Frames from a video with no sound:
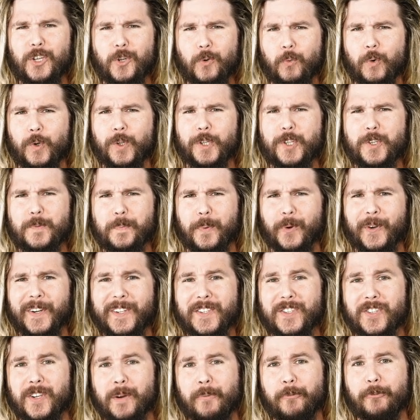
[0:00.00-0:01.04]
you will
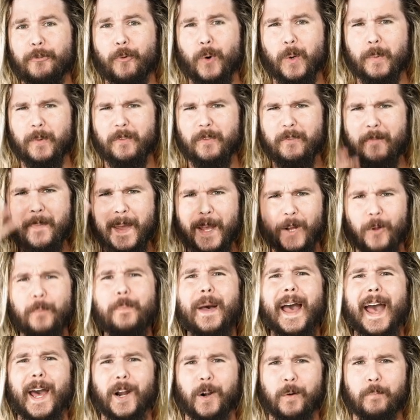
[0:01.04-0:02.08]
experience some form of male
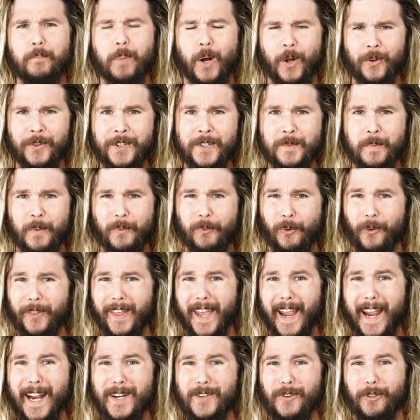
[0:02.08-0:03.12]
pattern baldness before
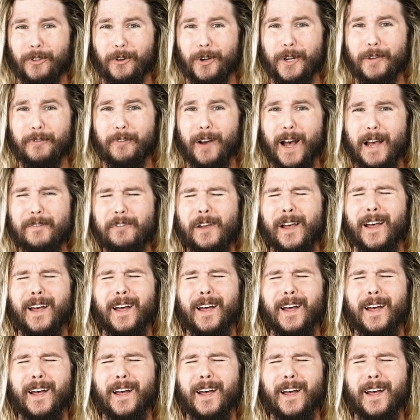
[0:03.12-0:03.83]
the age of 35?